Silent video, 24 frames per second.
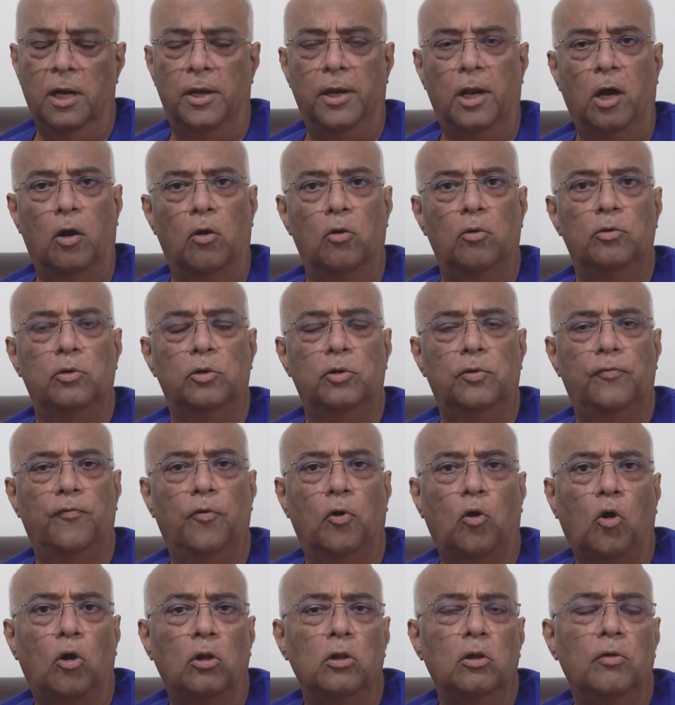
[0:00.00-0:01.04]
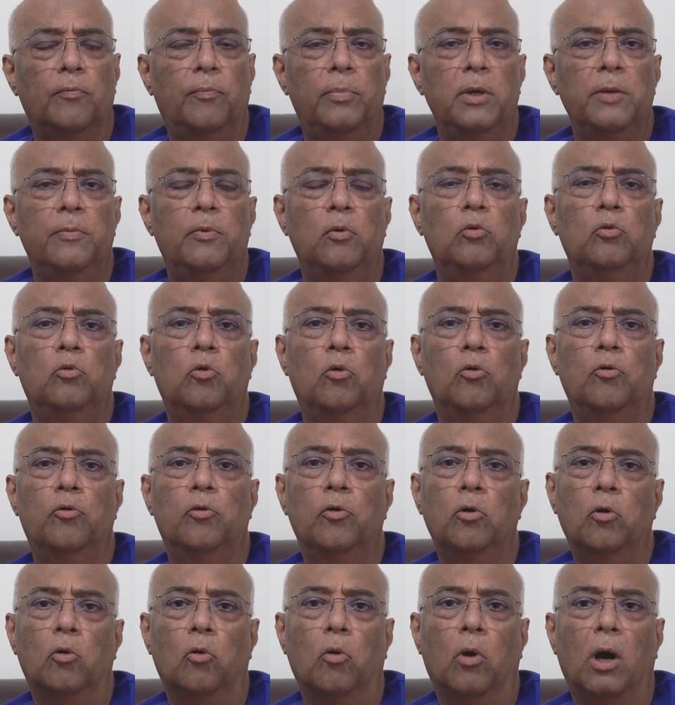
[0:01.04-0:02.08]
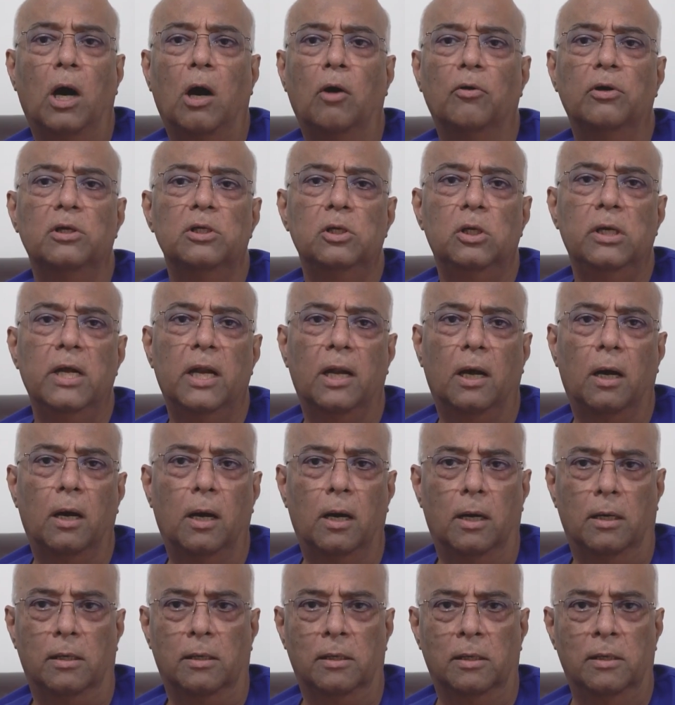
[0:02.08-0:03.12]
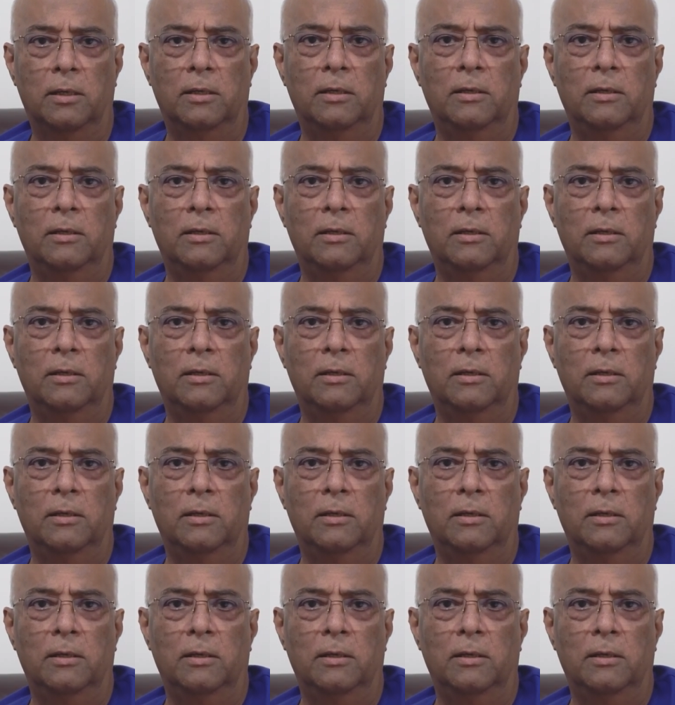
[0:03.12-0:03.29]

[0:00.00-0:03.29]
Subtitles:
Now, for all the people who don't know, how do you get a heart?